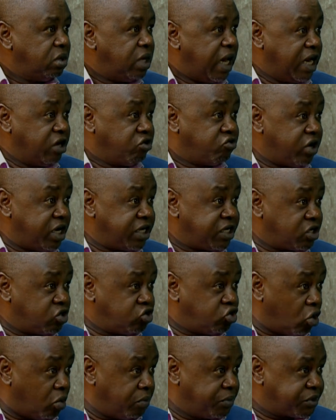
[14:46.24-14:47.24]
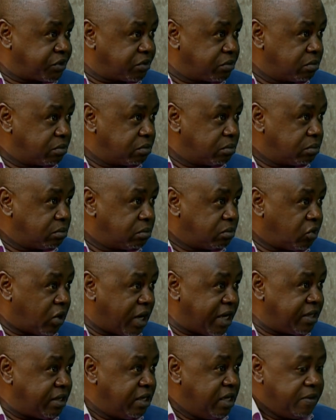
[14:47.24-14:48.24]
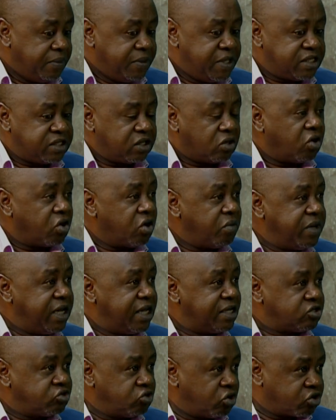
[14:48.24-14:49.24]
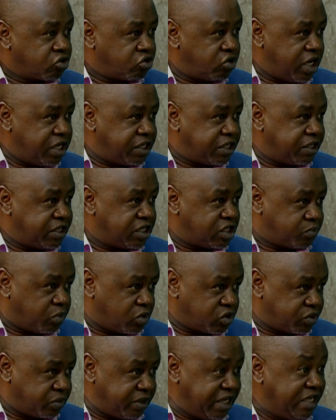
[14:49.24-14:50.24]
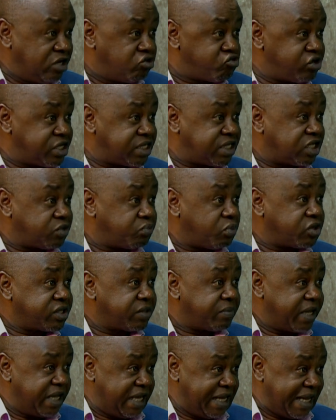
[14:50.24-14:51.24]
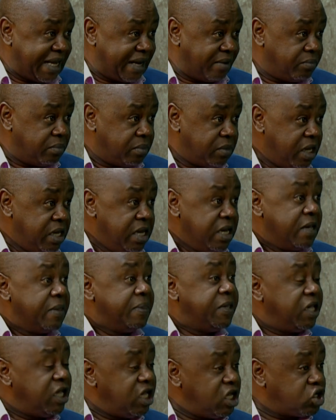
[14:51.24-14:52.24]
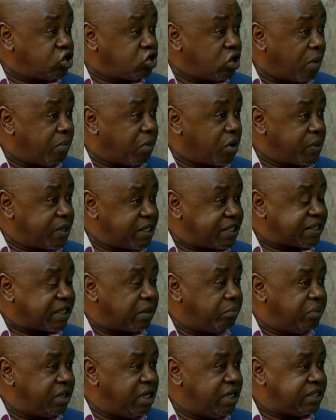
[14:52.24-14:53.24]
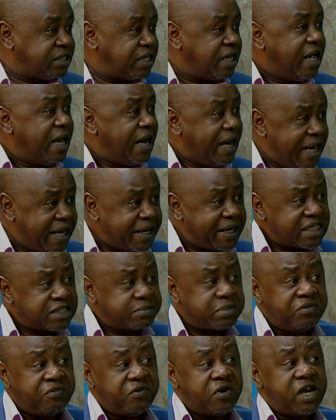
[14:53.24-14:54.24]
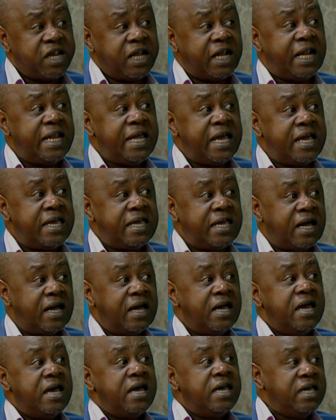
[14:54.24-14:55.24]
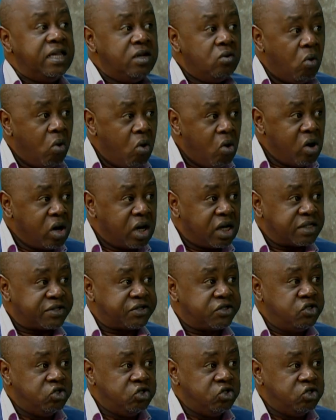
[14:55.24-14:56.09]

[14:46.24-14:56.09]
and created jobs, right? This economy has not created increased disposable income. The issue about this stability, let us be very clear here. In August,